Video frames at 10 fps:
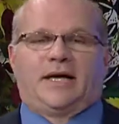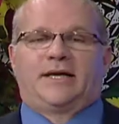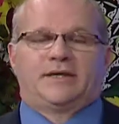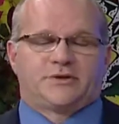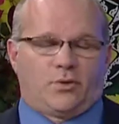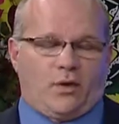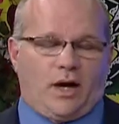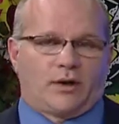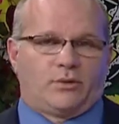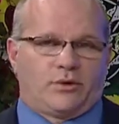I get to
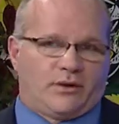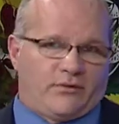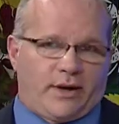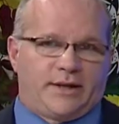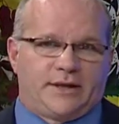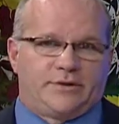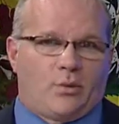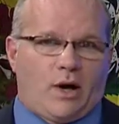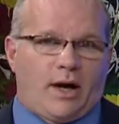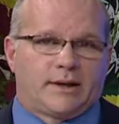walk wherever I need
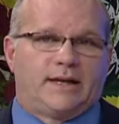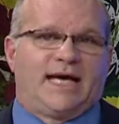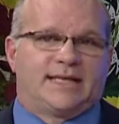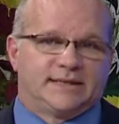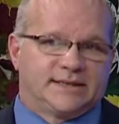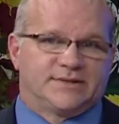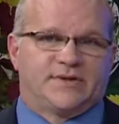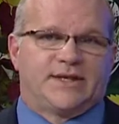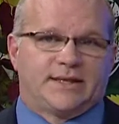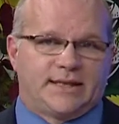to walk. I get to
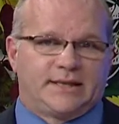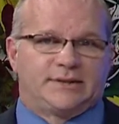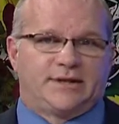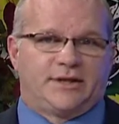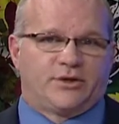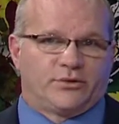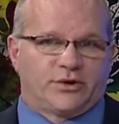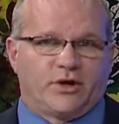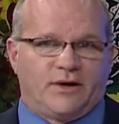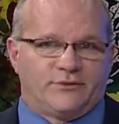see and I get to hear
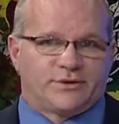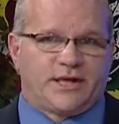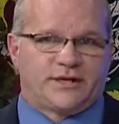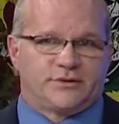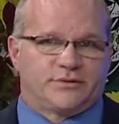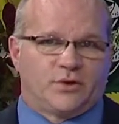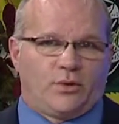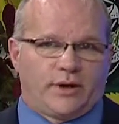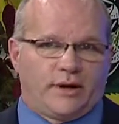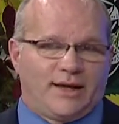the conversations
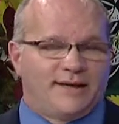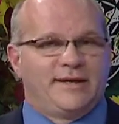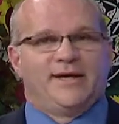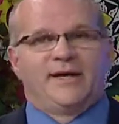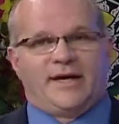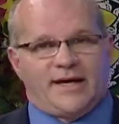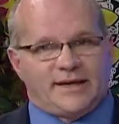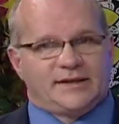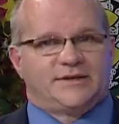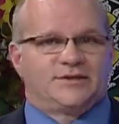going on, and
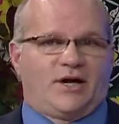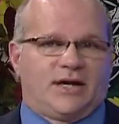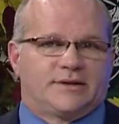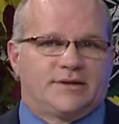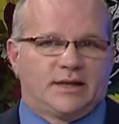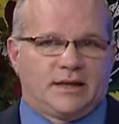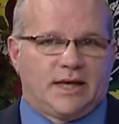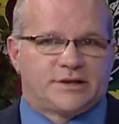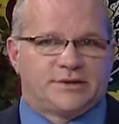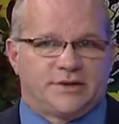I get to talk to the
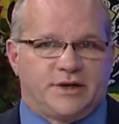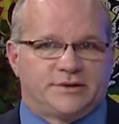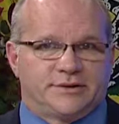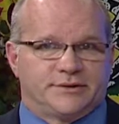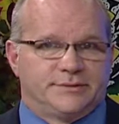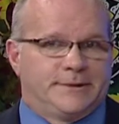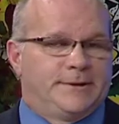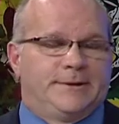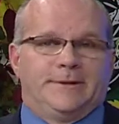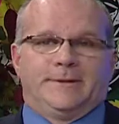election judges.
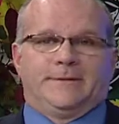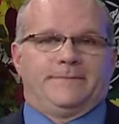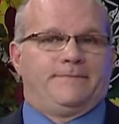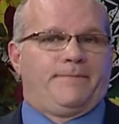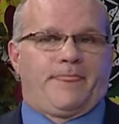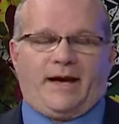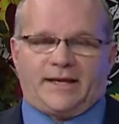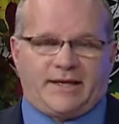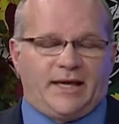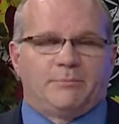
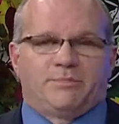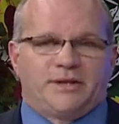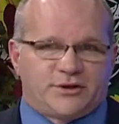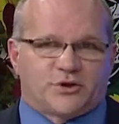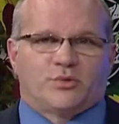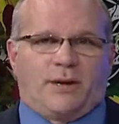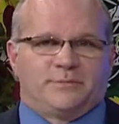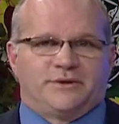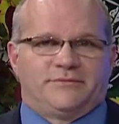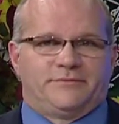I can't be
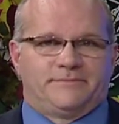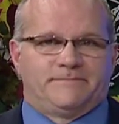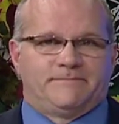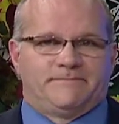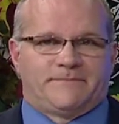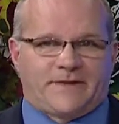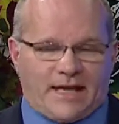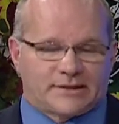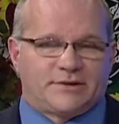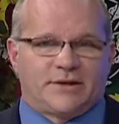disruptive.
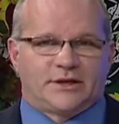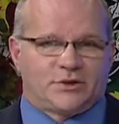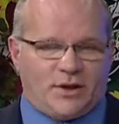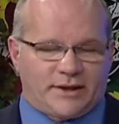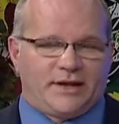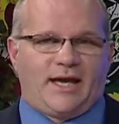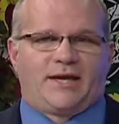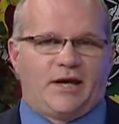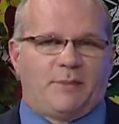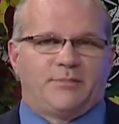That's the issue. I
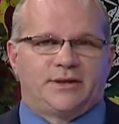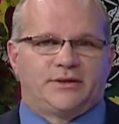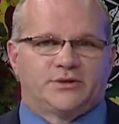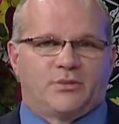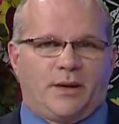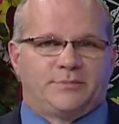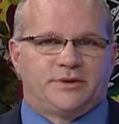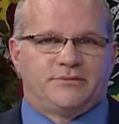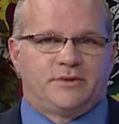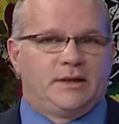cannot be
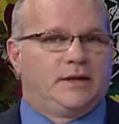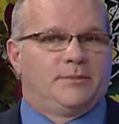disruptive.